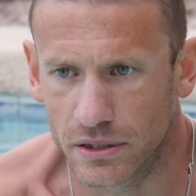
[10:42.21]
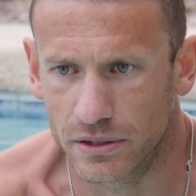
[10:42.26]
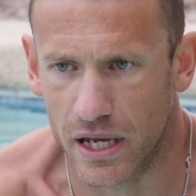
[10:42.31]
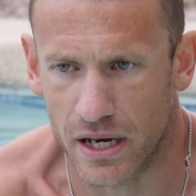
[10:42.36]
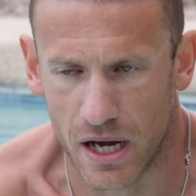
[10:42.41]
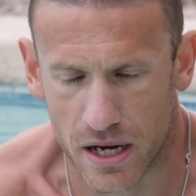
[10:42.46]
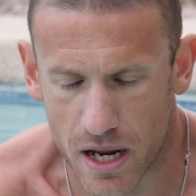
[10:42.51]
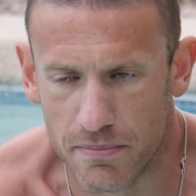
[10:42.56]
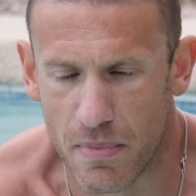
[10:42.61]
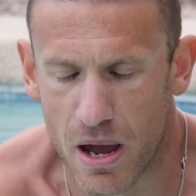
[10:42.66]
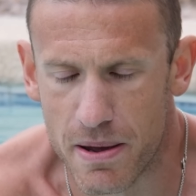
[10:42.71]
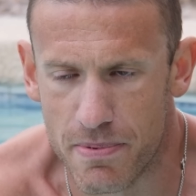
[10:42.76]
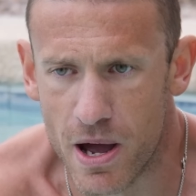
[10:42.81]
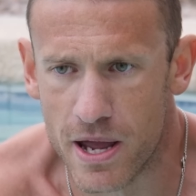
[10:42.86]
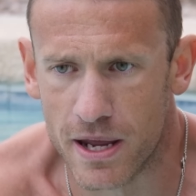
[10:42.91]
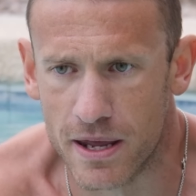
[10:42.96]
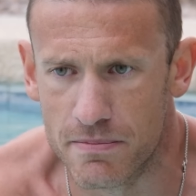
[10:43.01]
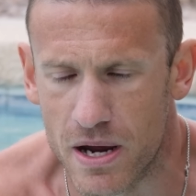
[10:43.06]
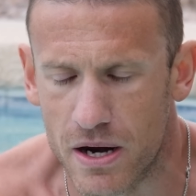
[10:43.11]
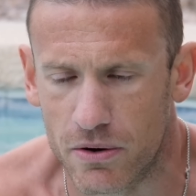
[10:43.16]
and, in my
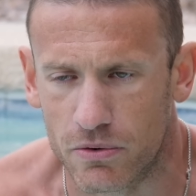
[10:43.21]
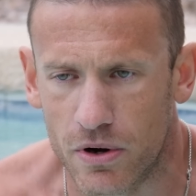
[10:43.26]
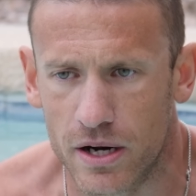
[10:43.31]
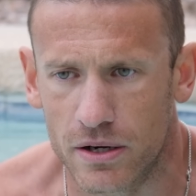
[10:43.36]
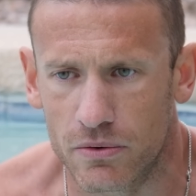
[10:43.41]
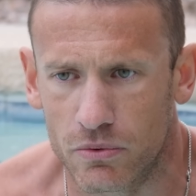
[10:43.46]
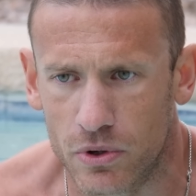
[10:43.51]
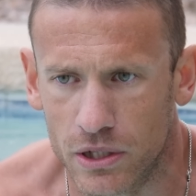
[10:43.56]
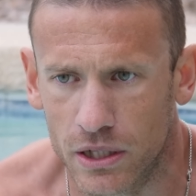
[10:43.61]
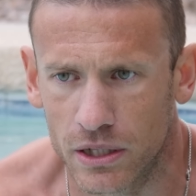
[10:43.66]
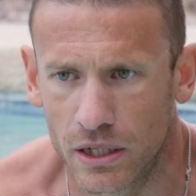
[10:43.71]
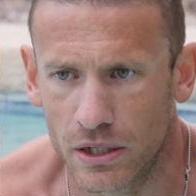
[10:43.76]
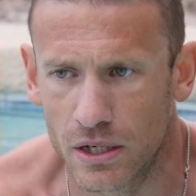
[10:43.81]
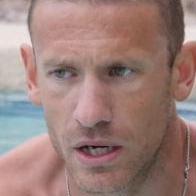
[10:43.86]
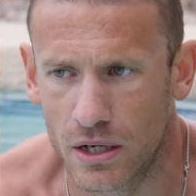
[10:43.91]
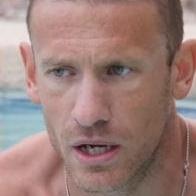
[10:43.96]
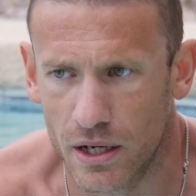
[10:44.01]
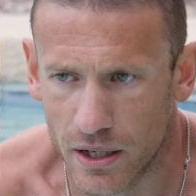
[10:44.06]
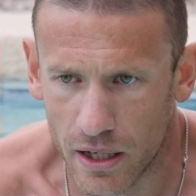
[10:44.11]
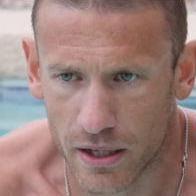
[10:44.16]
bike and my run were,
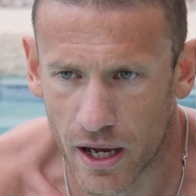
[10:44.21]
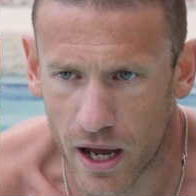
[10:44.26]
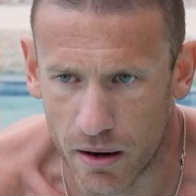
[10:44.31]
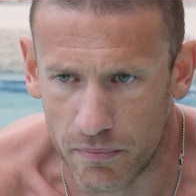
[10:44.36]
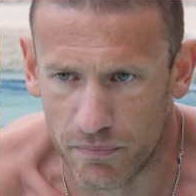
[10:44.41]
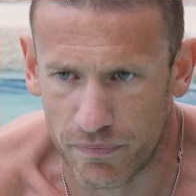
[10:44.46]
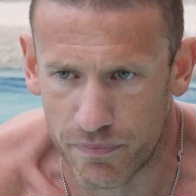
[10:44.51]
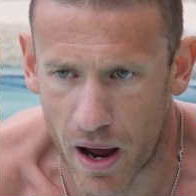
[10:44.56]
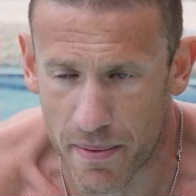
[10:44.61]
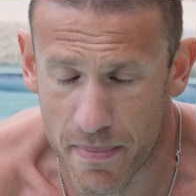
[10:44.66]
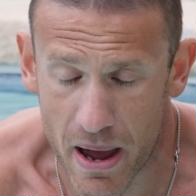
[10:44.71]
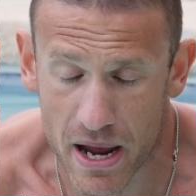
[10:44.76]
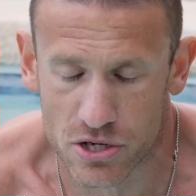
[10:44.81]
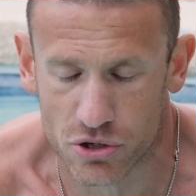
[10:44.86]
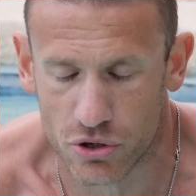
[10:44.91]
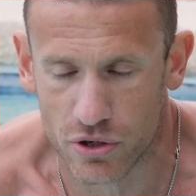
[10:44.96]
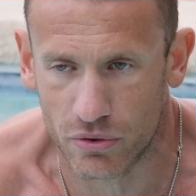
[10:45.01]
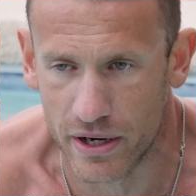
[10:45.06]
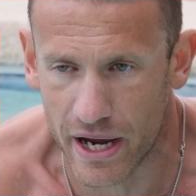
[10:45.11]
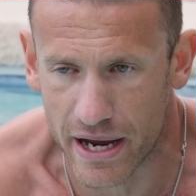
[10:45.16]
I'm I'm
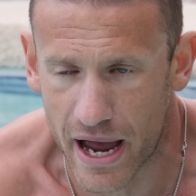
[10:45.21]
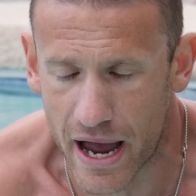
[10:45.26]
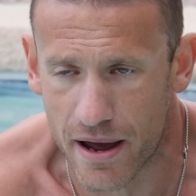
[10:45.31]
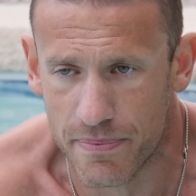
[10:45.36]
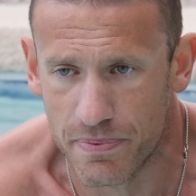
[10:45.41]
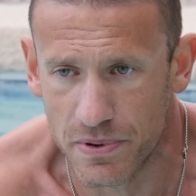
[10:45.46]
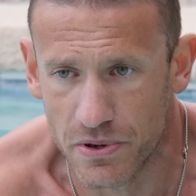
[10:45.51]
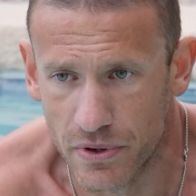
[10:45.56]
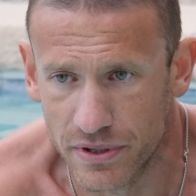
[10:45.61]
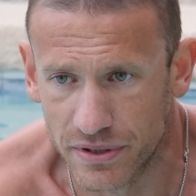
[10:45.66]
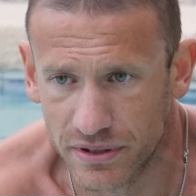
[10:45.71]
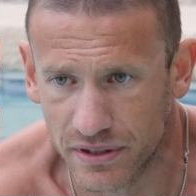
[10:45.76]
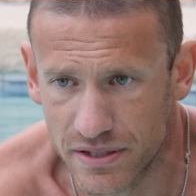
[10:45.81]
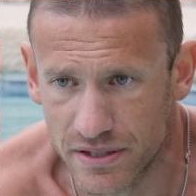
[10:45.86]
actually quite happy with